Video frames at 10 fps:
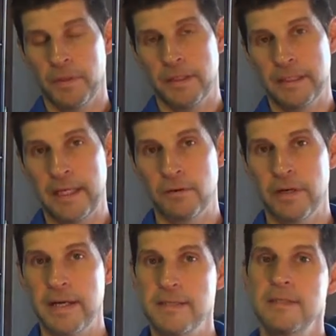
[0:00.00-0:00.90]
leg
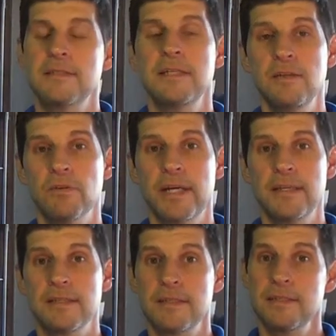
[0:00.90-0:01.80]
raises, knee
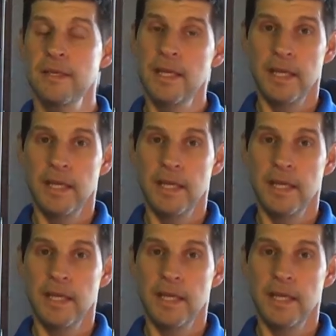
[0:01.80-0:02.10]
raises.